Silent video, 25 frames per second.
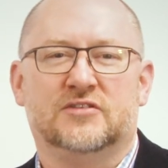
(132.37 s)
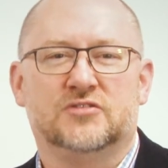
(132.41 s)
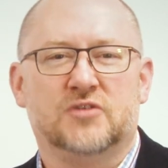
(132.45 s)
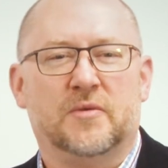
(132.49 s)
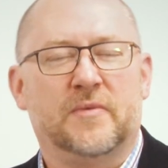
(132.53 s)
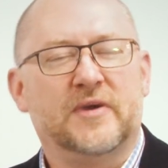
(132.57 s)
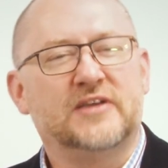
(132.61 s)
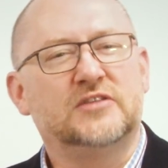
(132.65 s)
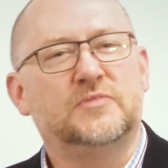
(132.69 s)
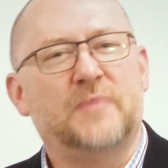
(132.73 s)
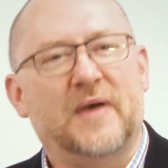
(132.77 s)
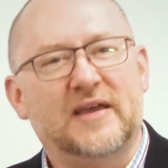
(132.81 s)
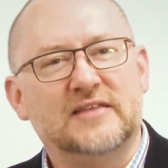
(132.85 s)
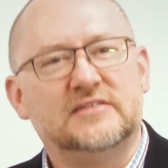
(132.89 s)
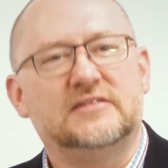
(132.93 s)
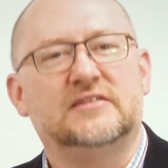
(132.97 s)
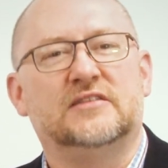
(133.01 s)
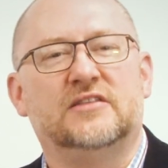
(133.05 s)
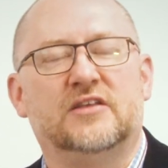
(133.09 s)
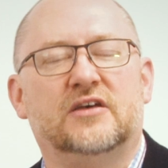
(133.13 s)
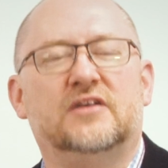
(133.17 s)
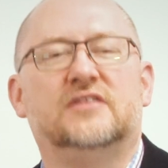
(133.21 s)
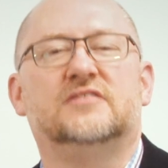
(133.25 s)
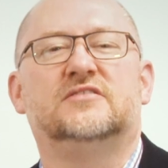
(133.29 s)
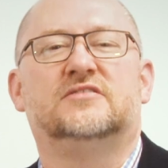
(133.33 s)
So I'm
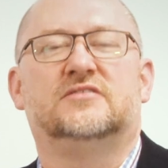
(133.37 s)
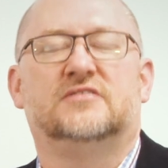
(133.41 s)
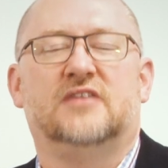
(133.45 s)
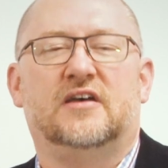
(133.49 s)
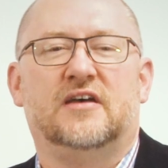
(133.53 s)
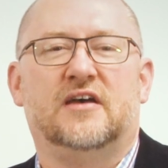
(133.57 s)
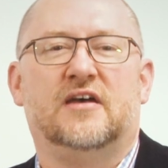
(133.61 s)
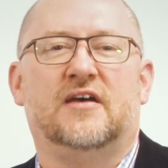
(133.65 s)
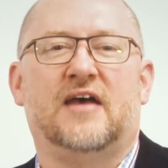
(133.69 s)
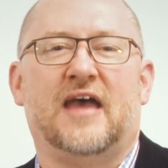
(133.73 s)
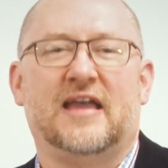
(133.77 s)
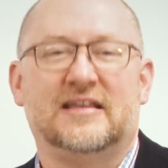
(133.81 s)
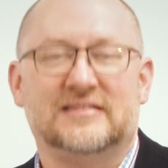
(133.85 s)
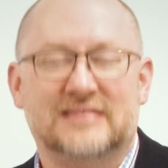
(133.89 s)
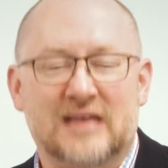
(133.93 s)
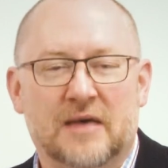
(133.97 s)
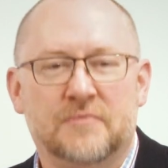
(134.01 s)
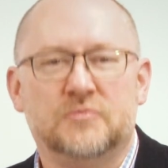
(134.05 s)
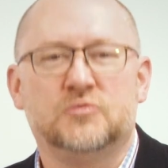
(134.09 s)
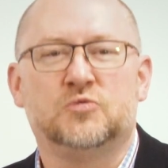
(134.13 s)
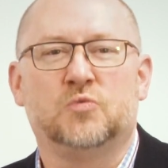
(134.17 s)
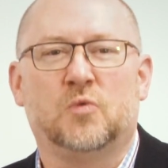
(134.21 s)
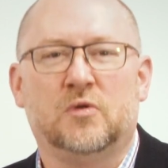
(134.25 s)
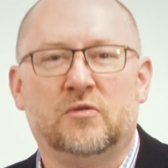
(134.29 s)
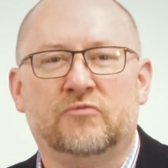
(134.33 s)
expecting that
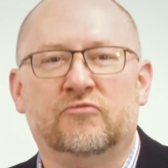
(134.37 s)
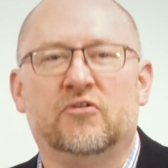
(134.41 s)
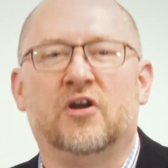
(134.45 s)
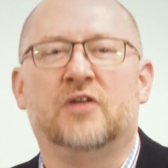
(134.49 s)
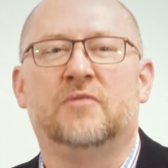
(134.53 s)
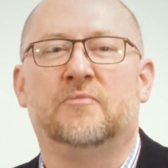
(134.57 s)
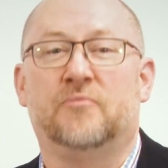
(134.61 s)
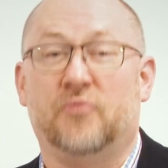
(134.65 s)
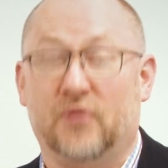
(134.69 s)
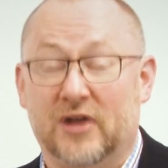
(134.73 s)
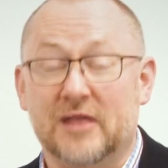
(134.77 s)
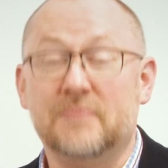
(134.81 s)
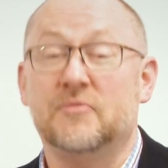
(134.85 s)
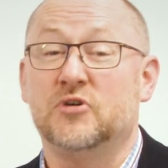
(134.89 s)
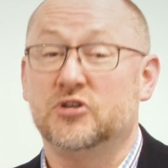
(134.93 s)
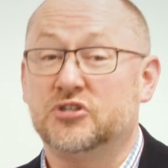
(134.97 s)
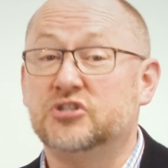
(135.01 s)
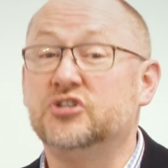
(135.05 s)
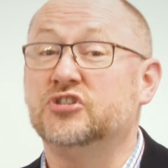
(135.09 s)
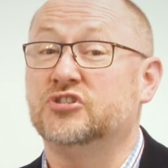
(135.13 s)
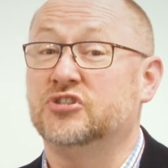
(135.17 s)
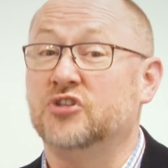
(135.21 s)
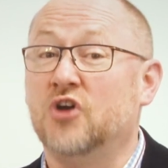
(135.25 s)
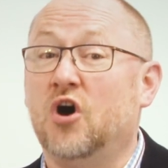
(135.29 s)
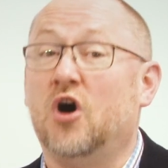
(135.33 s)
exams will run pretty much
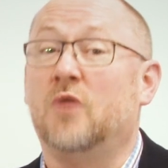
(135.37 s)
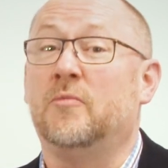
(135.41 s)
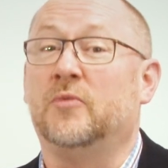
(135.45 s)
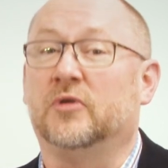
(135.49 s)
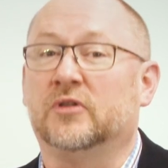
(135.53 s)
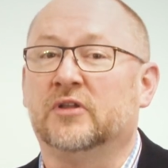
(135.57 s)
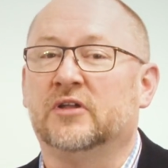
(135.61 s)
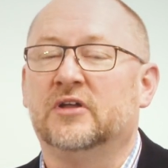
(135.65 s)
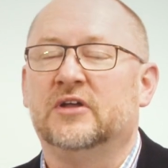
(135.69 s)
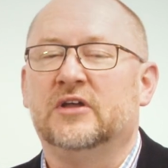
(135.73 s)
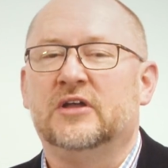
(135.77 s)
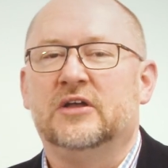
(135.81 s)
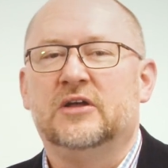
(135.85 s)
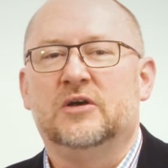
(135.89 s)
as normal.